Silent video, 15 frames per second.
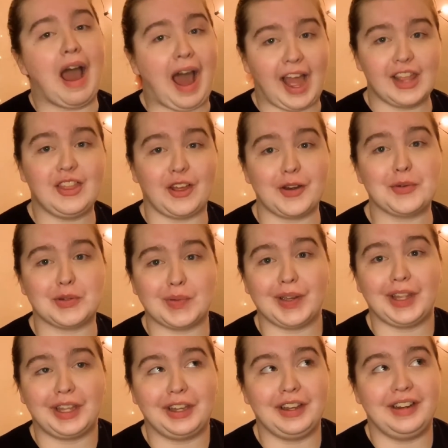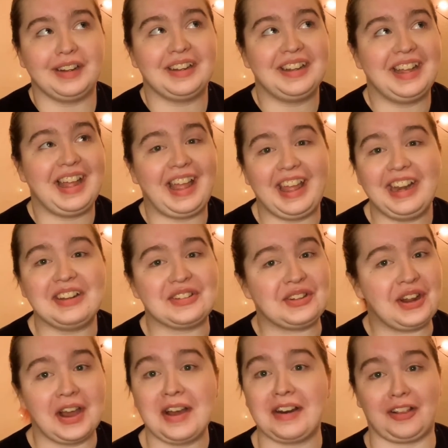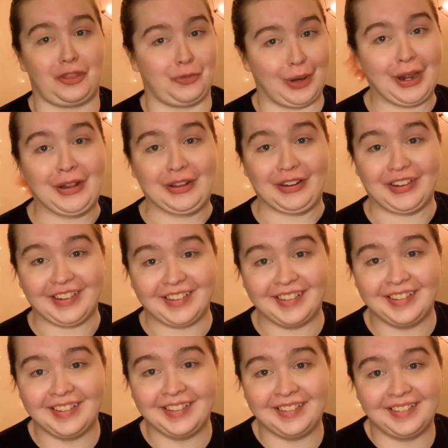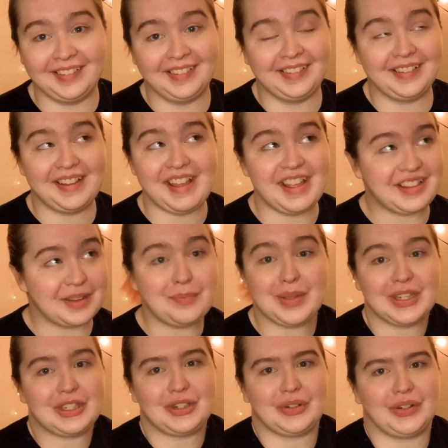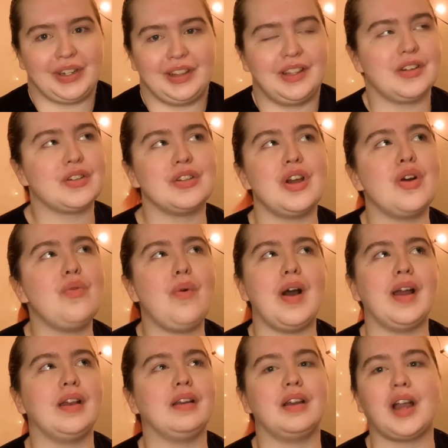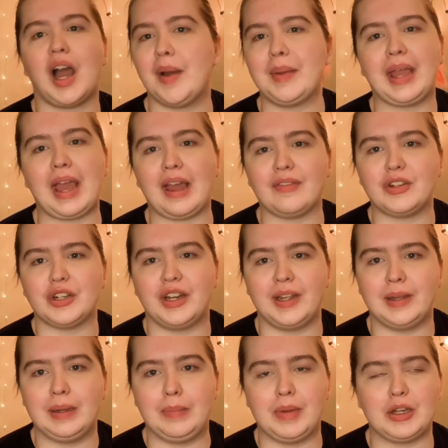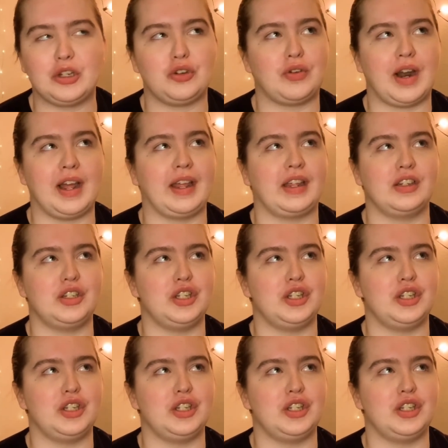I thought it was really good. It is not a thriller. It's a mystery. There's no one coming after him trying